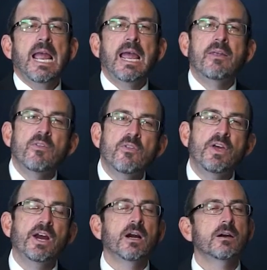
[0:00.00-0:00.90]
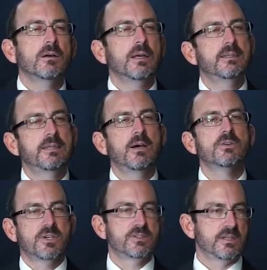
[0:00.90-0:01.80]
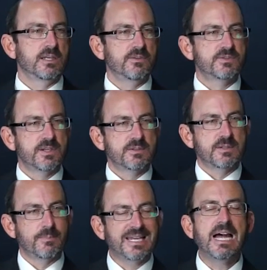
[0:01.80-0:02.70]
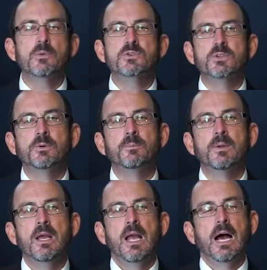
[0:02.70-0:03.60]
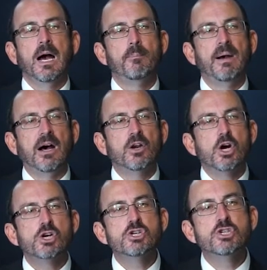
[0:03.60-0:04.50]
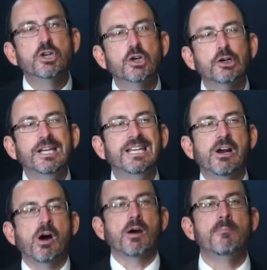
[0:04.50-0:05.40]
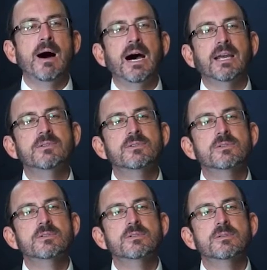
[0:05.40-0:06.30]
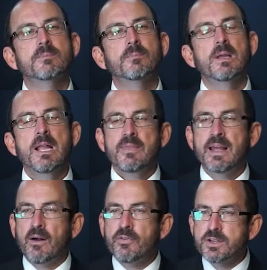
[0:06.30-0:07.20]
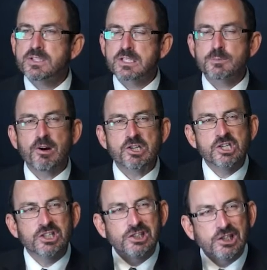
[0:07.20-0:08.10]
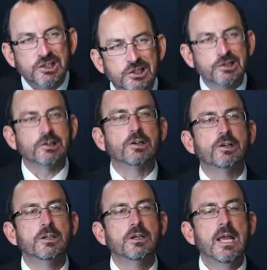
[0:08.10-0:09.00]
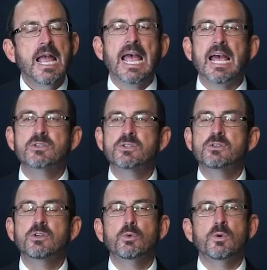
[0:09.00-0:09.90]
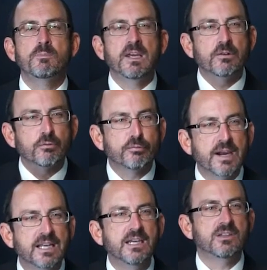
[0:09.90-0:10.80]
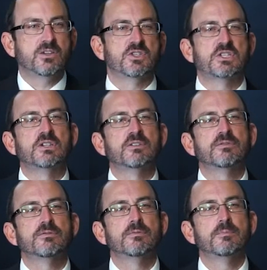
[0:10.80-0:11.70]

And there it tells us, it gives us some counsel about girding our minds. Now, this expression to gird has to do with being ready to serve.